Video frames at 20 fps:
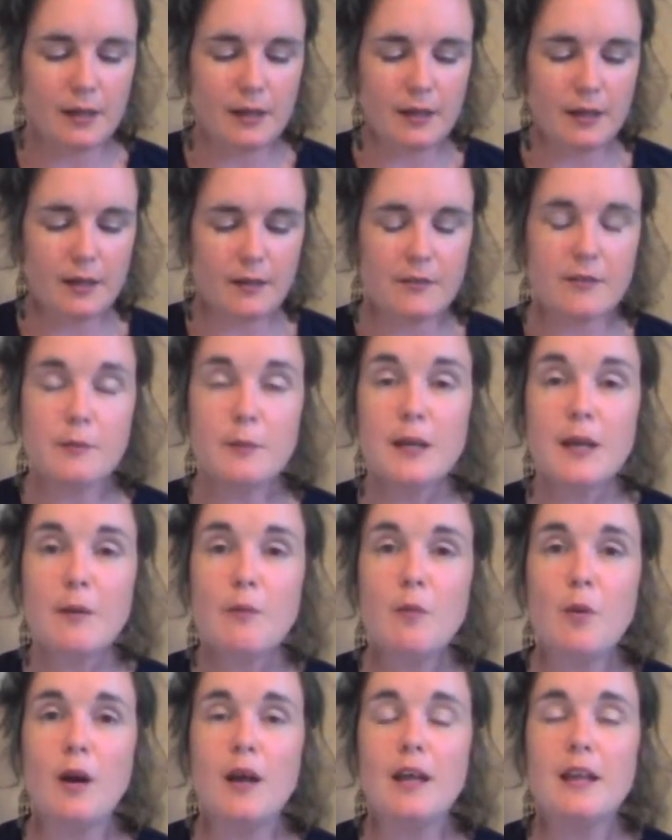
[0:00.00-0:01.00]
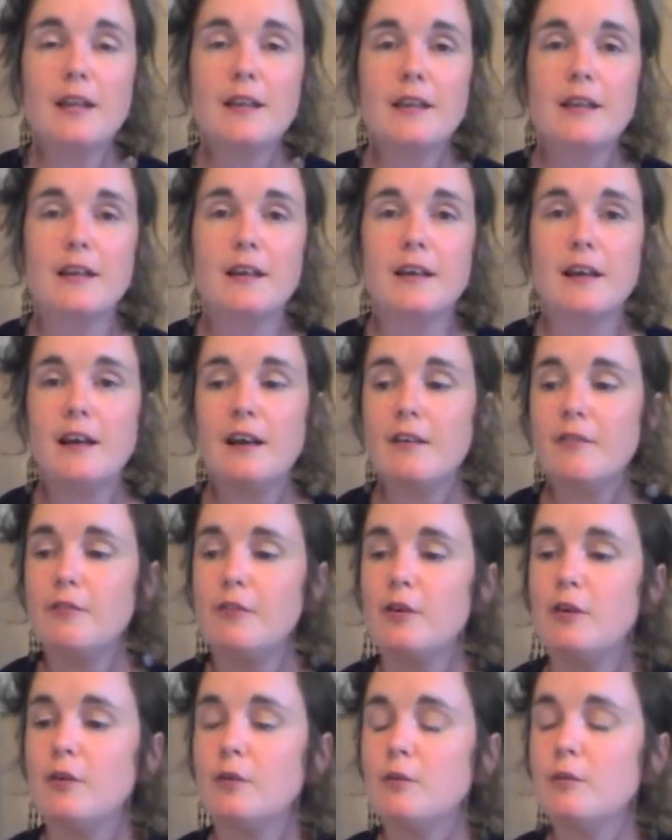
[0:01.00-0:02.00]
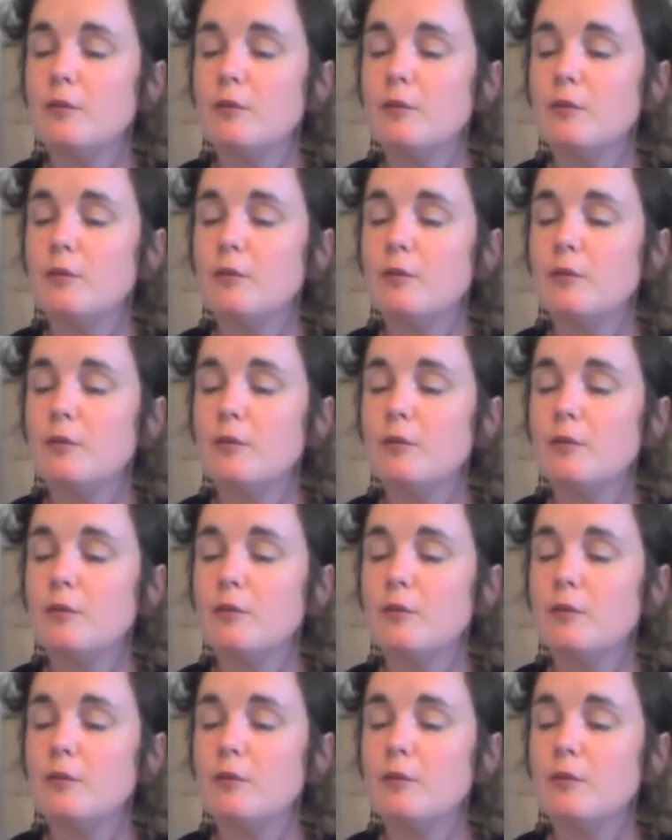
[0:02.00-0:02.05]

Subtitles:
And to begin with, I thought